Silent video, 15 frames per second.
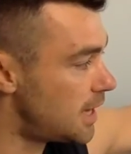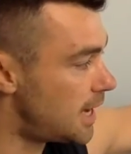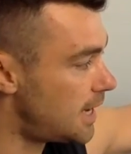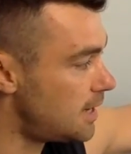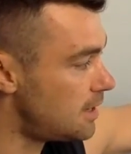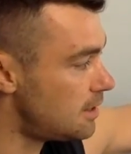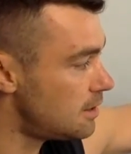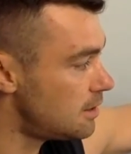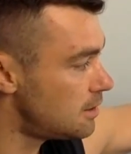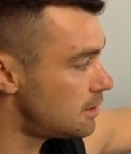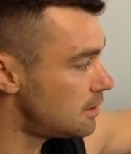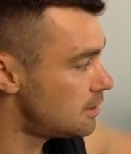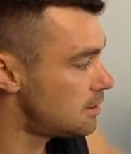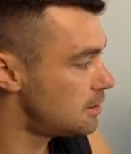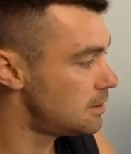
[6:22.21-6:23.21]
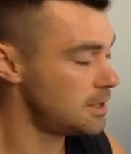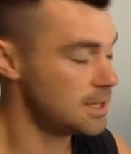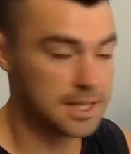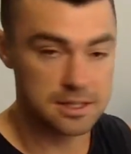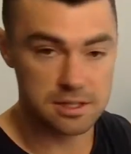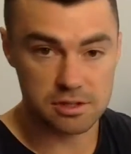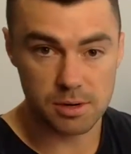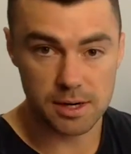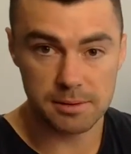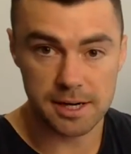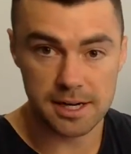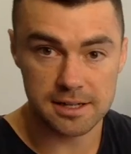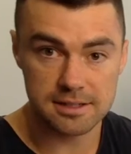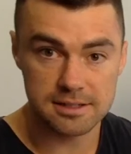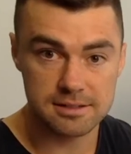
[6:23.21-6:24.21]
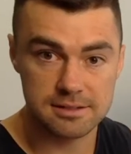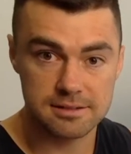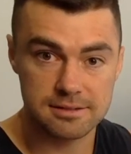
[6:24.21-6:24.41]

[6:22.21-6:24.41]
that into 20 bucks.